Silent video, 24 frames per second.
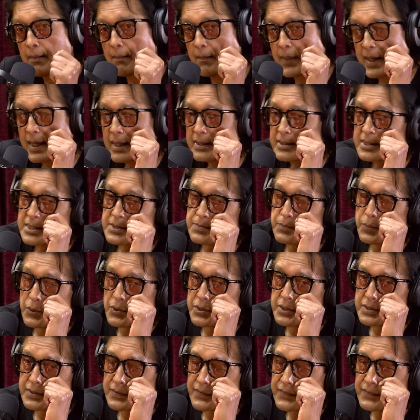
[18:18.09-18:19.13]
But at this
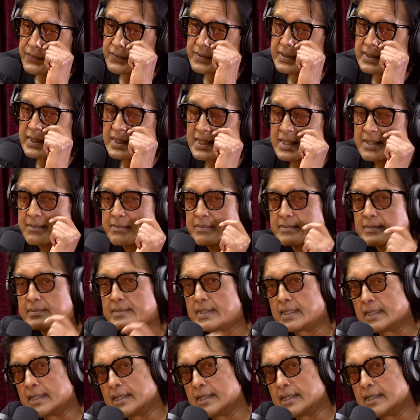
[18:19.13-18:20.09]
point of time,